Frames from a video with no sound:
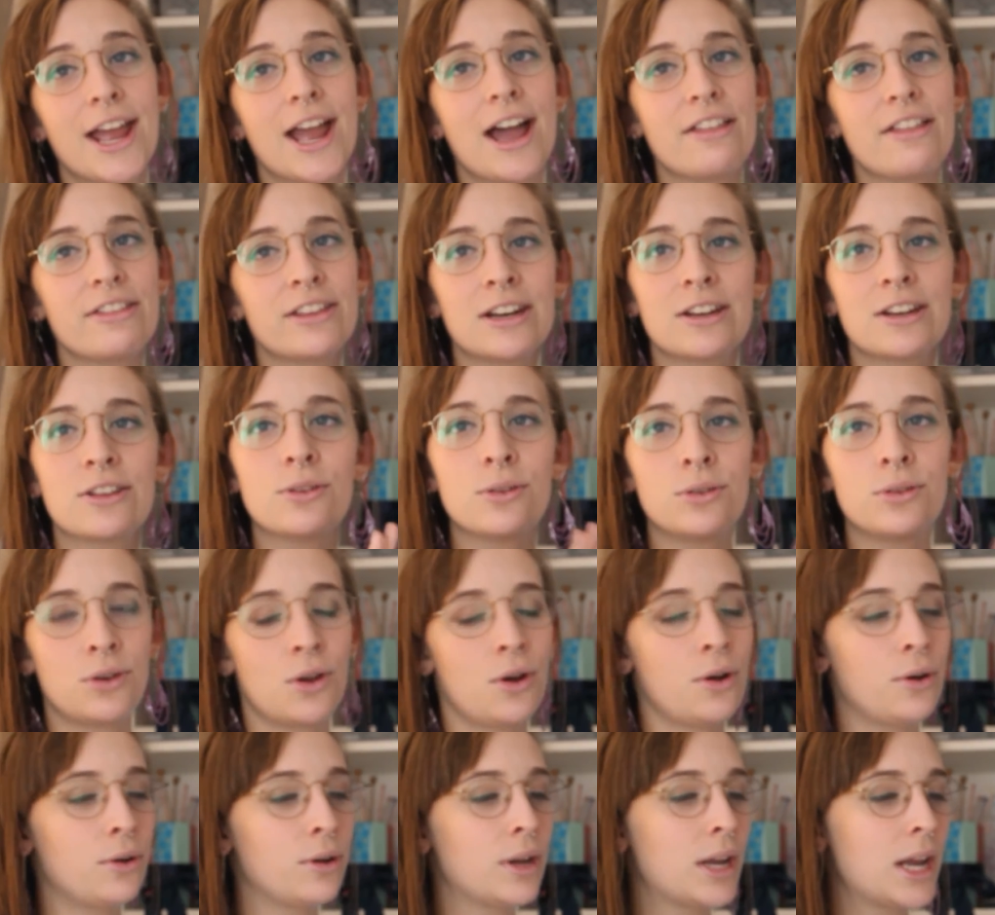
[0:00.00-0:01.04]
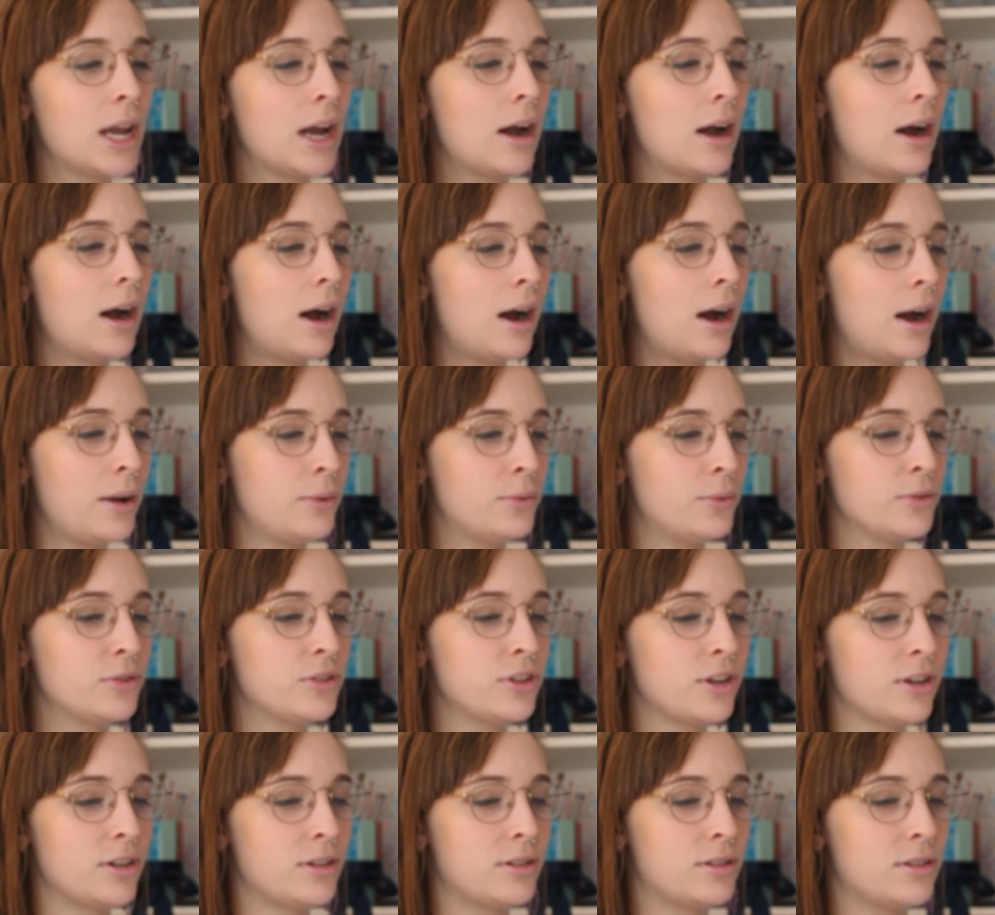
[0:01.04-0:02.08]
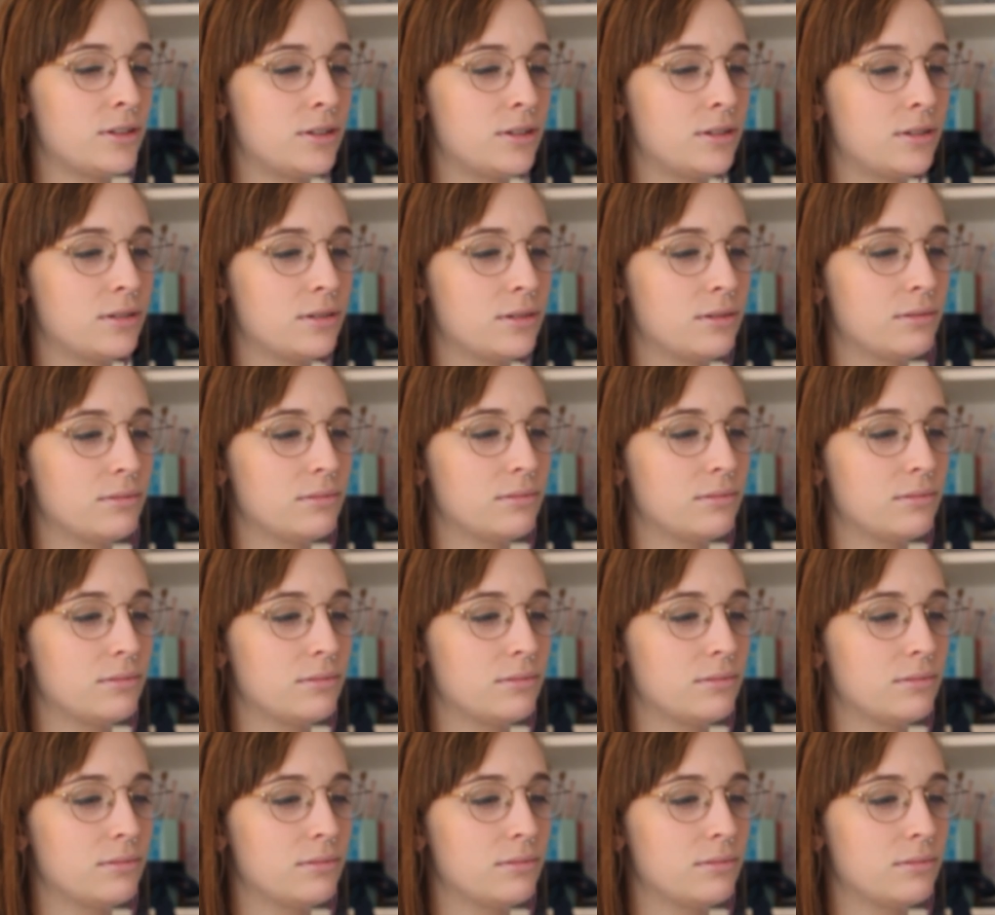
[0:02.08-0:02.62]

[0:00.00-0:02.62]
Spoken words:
and then I thought, no, I will just,